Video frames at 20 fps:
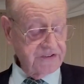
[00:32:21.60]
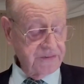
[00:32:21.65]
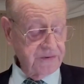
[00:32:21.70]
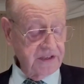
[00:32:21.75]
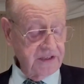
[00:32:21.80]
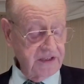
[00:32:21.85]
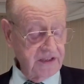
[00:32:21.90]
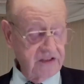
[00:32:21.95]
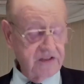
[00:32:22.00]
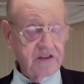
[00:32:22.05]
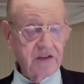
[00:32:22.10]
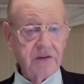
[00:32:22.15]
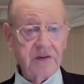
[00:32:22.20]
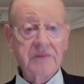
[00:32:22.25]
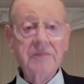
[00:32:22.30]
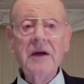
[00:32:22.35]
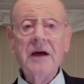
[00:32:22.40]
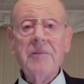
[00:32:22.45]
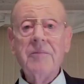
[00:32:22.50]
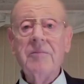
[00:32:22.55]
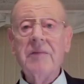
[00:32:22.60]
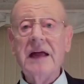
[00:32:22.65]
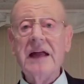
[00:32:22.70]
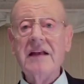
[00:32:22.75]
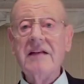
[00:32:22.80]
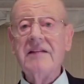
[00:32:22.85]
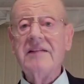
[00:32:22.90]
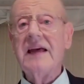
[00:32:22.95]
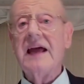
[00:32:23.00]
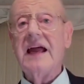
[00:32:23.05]
we need to
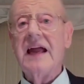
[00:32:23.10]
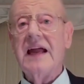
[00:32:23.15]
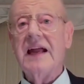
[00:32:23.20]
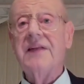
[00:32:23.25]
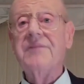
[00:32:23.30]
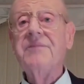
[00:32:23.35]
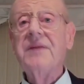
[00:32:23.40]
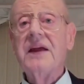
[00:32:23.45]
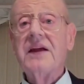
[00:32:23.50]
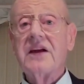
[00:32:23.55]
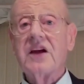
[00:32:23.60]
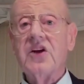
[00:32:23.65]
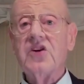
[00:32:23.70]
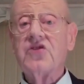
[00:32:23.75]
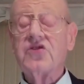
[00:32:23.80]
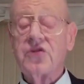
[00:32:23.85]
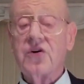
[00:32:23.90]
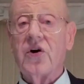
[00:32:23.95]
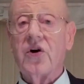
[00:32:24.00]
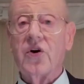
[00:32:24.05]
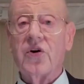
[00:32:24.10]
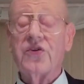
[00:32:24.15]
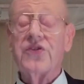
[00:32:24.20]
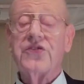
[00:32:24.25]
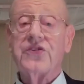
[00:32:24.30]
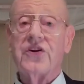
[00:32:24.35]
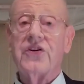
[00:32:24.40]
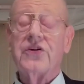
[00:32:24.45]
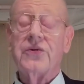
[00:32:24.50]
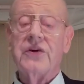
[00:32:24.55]
maintain control
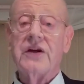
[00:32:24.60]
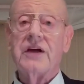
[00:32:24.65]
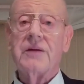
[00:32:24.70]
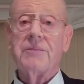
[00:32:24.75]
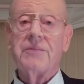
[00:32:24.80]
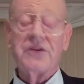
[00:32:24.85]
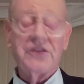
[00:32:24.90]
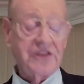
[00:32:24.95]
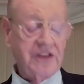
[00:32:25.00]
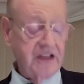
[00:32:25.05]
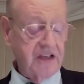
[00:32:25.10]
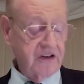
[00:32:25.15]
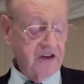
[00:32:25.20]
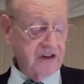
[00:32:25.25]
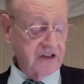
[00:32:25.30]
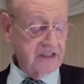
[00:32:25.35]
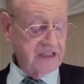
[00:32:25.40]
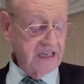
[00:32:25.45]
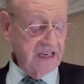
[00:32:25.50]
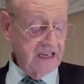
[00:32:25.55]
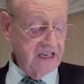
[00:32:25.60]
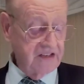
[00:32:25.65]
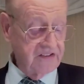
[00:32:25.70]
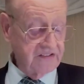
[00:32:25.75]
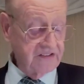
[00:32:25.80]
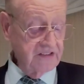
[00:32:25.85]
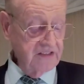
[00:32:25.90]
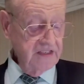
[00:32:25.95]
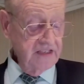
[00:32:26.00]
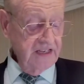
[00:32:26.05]
so that we can present our
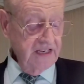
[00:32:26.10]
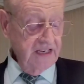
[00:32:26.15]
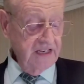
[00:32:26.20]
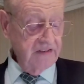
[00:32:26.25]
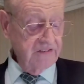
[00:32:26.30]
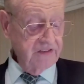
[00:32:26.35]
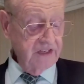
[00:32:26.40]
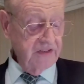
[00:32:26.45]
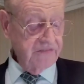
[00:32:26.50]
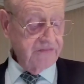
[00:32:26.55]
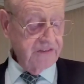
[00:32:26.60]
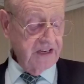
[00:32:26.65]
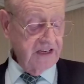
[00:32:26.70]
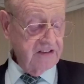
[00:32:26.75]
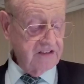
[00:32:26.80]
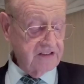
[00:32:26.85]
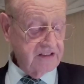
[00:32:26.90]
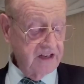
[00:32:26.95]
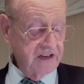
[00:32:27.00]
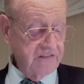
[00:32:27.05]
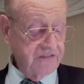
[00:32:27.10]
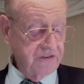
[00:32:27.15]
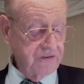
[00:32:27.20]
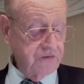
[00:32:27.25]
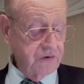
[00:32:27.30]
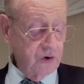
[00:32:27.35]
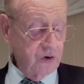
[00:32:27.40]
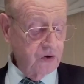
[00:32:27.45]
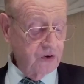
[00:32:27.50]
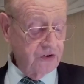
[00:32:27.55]
case in the face of
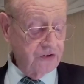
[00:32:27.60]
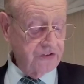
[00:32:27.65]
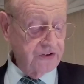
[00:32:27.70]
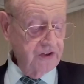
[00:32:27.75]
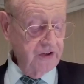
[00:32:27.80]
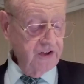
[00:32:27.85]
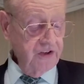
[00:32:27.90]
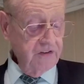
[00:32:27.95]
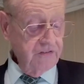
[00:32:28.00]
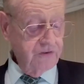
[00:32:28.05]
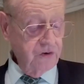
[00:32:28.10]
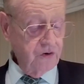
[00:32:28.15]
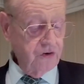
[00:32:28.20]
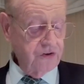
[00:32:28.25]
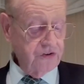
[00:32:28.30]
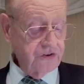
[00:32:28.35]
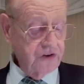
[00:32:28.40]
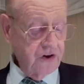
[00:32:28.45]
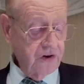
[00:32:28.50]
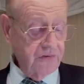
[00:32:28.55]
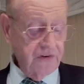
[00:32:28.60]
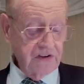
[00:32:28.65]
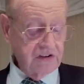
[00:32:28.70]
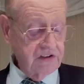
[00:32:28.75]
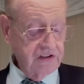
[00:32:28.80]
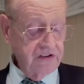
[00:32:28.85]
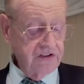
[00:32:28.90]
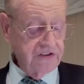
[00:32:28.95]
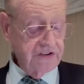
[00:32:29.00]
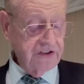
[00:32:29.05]
fools. Fools always
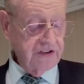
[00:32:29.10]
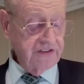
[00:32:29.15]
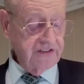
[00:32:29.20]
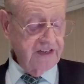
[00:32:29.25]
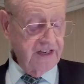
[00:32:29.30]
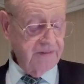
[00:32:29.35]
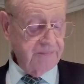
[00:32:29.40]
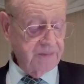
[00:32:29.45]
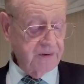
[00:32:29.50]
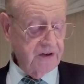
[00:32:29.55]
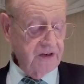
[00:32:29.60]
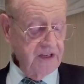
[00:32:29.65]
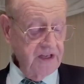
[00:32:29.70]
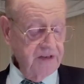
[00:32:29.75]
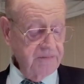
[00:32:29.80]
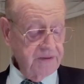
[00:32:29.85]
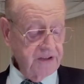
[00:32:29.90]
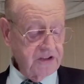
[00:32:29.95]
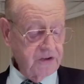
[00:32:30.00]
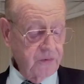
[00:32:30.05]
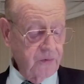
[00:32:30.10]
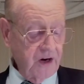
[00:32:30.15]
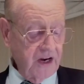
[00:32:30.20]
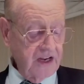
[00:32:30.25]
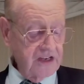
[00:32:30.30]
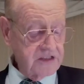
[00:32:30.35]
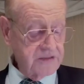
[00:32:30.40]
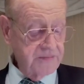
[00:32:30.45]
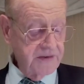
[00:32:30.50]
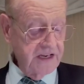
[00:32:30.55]
lose their temper, but the
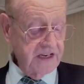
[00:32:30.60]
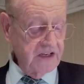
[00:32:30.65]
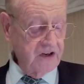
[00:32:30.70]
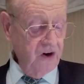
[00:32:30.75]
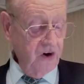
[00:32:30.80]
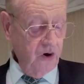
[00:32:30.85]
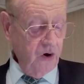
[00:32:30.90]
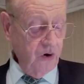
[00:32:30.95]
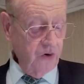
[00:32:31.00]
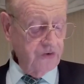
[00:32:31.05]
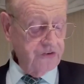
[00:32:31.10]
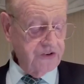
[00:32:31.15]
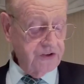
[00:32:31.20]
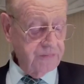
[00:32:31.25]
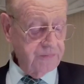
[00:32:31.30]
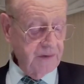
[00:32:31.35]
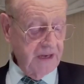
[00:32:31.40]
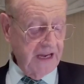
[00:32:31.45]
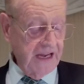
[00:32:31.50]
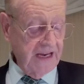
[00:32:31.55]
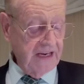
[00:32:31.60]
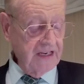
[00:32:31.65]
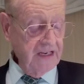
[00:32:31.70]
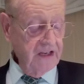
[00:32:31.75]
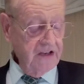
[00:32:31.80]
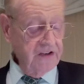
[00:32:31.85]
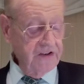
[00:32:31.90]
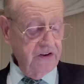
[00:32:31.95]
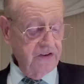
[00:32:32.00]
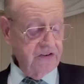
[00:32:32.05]
wise man holds it back.
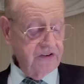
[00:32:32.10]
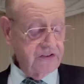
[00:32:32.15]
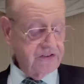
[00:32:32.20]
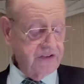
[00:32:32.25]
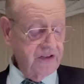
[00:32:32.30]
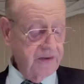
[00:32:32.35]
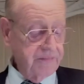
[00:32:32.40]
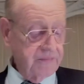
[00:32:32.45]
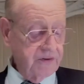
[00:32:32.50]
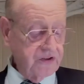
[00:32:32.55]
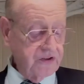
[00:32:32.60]
Notice number